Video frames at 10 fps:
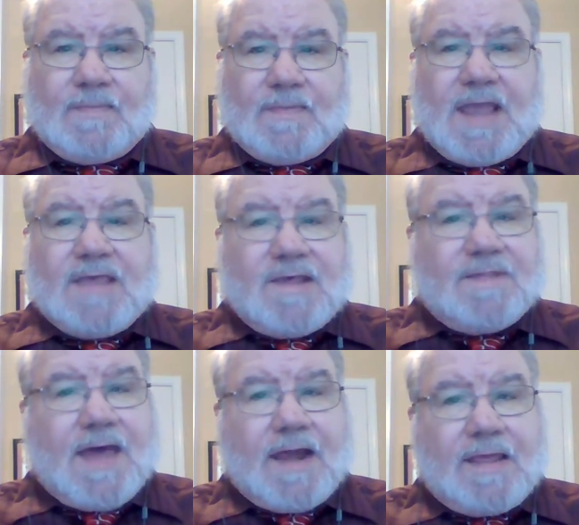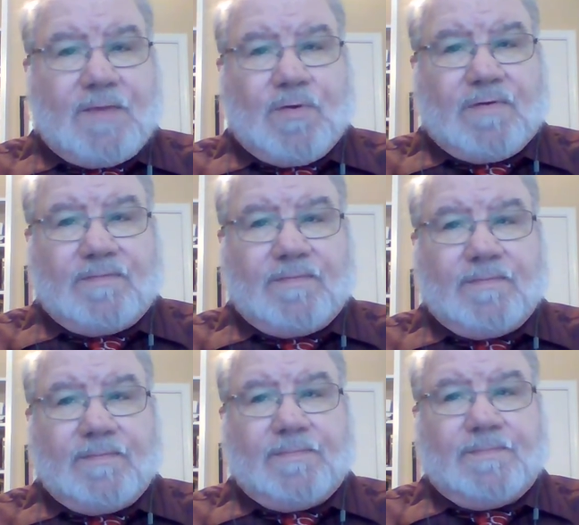He said that he would
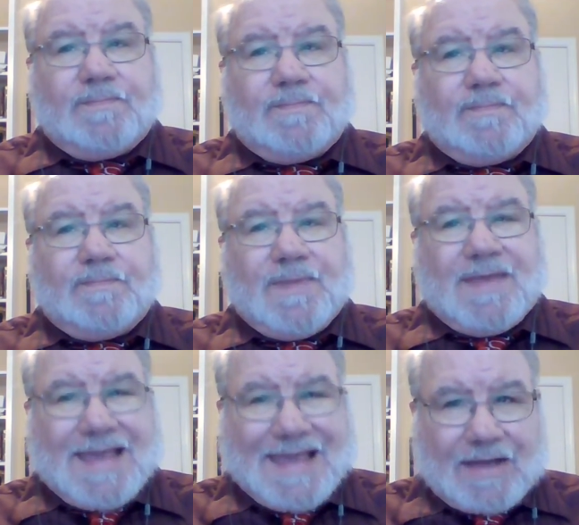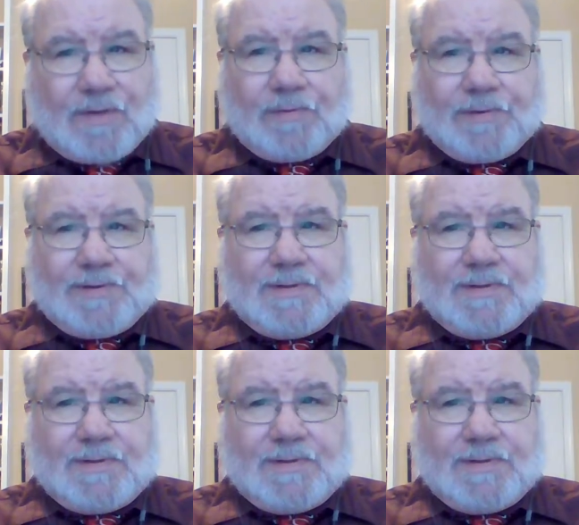be killed.